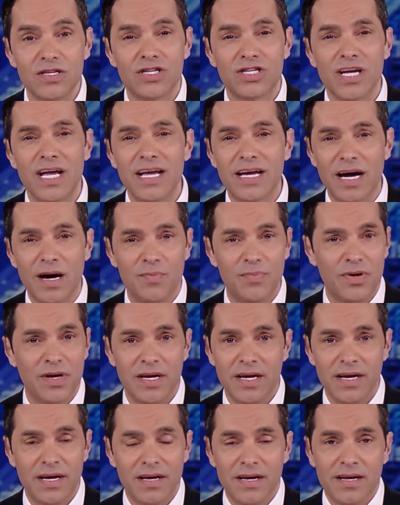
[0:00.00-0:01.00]
to the shakeup
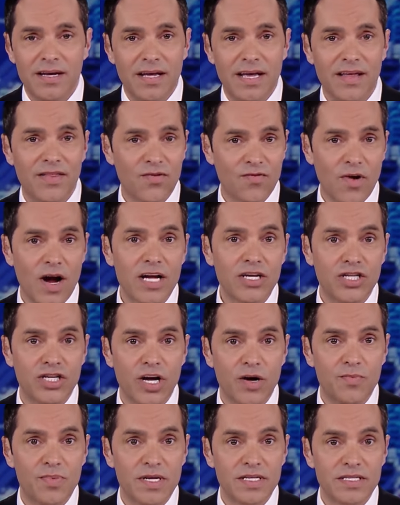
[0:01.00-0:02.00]
in the
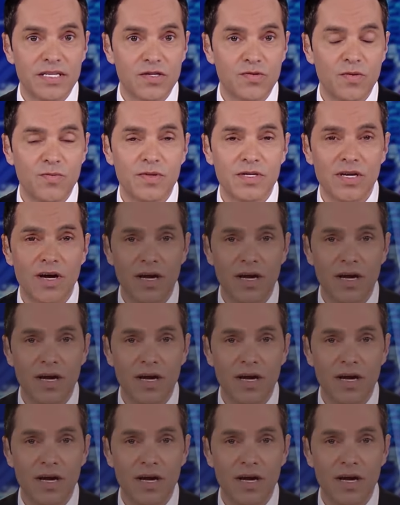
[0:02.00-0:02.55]
rideshare business. We've been